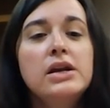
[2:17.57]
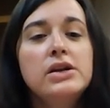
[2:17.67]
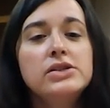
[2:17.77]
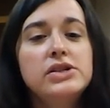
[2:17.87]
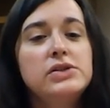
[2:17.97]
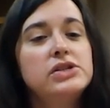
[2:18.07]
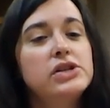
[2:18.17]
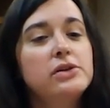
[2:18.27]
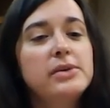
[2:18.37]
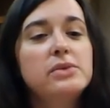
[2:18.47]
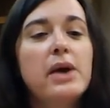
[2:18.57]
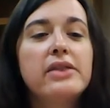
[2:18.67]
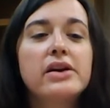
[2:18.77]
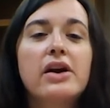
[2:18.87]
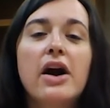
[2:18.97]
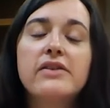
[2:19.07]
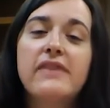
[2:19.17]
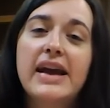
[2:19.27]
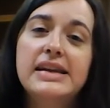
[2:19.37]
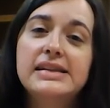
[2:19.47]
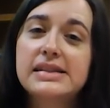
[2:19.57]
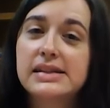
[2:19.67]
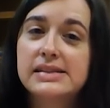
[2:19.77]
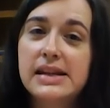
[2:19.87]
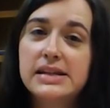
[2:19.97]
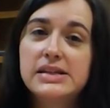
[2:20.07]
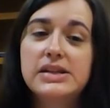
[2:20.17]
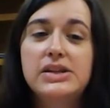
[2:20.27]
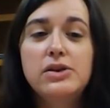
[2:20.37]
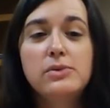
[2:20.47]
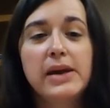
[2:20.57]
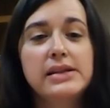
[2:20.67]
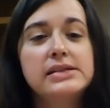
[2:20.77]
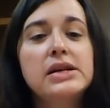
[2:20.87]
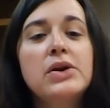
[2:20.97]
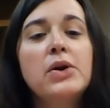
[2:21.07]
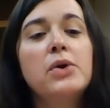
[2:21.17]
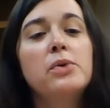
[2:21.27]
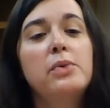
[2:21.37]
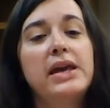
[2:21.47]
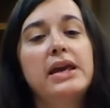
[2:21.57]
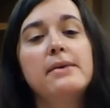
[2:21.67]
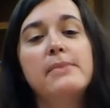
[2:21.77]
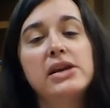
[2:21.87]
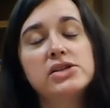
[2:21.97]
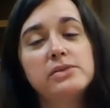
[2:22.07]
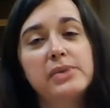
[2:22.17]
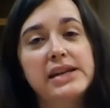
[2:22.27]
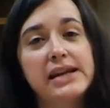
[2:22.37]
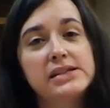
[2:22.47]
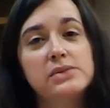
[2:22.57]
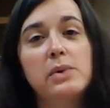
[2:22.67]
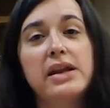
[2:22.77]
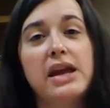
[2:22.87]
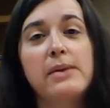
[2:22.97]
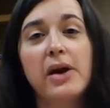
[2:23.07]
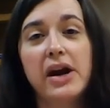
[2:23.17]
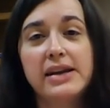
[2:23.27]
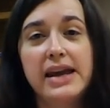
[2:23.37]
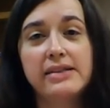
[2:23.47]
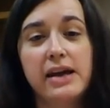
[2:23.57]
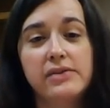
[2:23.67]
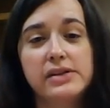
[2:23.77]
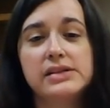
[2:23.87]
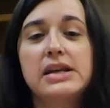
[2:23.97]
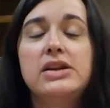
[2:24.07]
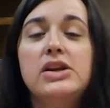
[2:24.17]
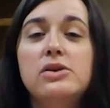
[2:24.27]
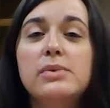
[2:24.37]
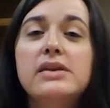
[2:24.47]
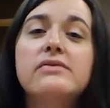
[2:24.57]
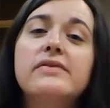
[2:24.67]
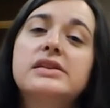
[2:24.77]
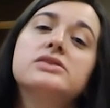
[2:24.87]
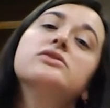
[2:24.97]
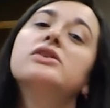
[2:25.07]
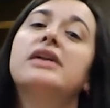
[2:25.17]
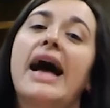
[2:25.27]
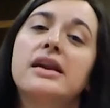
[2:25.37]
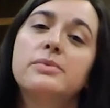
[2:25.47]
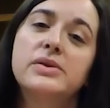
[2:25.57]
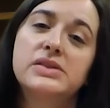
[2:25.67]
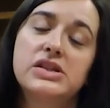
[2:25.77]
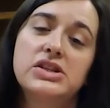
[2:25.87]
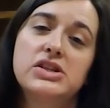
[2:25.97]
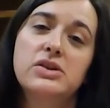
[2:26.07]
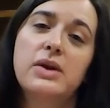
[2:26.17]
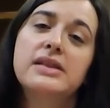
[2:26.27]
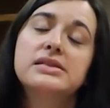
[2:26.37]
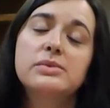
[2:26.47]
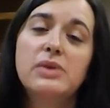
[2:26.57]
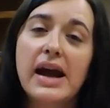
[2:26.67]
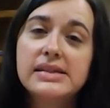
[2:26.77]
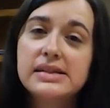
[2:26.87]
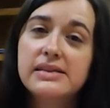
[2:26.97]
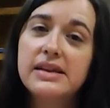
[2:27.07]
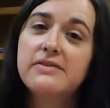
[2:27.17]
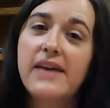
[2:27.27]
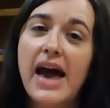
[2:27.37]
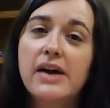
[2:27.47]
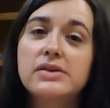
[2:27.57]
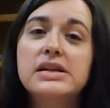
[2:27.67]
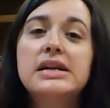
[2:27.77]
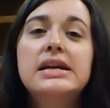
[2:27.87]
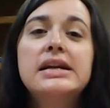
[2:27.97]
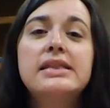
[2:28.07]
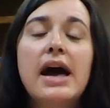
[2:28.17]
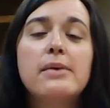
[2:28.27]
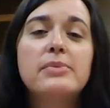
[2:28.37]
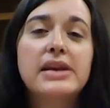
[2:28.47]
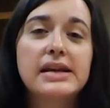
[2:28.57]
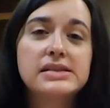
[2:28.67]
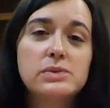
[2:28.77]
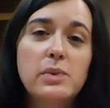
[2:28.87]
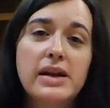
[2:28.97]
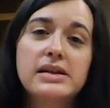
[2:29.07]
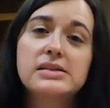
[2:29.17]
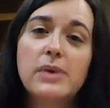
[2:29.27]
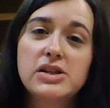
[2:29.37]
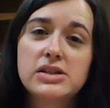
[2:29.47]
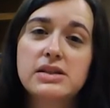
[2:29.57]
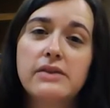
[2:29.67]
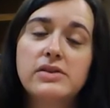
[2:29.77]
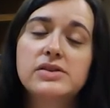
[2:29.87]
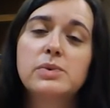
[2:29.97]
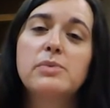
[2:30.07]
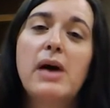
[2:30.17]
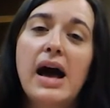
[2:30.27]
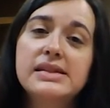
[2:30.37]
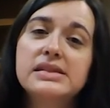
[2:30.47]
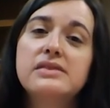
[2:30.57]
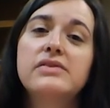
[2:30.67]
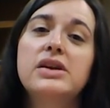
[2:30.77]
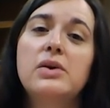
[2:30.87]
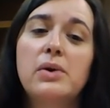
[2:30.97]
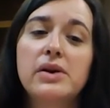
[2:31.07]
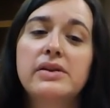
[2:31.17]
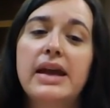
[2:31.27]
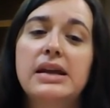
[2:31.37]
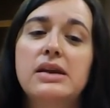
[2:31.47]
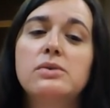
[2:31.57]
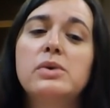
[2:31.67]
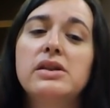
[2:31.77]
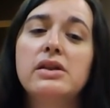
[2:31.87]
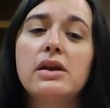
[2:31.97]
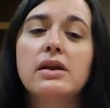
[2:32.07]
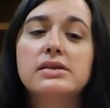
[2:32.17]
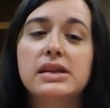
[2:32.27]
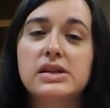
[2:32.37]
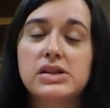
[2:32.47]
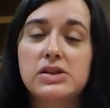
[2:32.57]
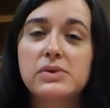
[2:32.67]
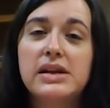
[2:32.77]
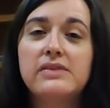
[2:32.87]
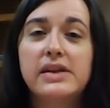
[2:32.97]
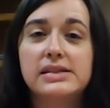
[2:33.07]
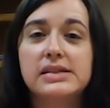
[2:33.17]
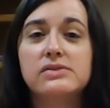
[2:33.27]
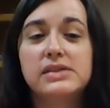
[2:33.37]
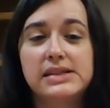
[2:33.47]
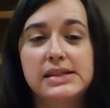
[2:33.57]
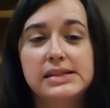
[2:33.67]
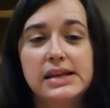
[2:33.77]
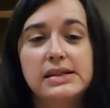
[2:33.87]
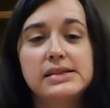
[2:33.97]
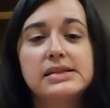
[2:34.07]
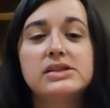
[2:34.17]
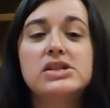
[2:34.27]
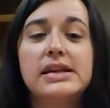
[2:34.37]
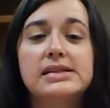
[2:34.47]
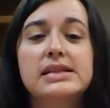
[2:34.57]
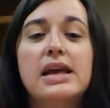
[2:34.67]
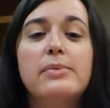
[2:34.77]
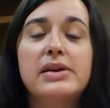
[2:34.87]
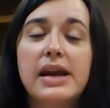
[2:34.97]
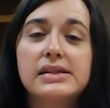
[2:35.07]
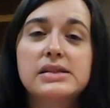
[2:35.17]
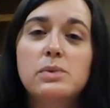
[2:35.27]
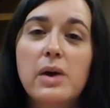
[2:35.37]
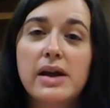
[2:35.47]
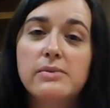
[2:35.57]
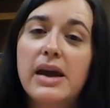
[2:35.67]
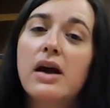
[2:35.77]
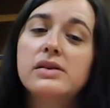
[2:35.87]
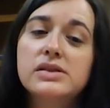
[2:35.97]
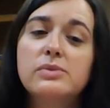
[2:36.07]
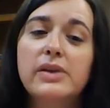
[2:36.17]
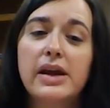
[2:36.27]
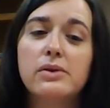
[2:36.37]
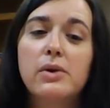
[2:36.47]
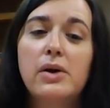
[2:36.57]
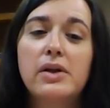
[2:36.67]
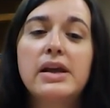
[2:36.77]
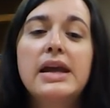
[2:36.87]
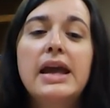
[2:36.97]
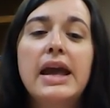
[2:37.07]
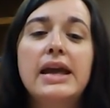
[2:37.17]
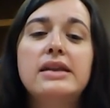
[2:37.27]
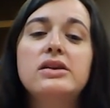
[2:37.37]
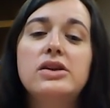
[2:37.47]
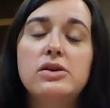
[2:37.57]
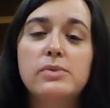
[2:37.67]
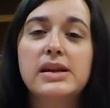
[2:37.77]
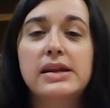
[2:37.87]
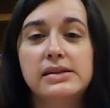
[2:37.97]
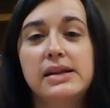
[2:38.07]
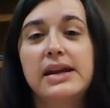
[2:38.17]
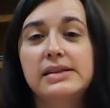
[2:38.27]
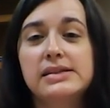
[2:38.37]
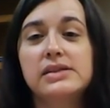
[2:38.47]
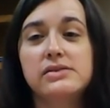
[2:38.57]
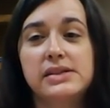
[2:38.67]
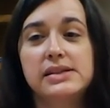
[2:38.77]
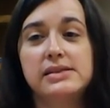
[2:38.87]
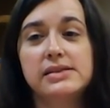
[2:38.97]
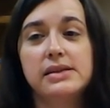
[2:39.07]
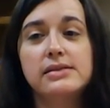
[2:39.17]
To determine whether our findings extended to humans, we measured Pannexin 1 mRNA levels in human visceral adipose tissue and surprisingly found that Pannexin 1 expression levels were positively correlated with the degree of insulin resistance, suggesting that Pannexin 1 may also play a role in human insulin resistance.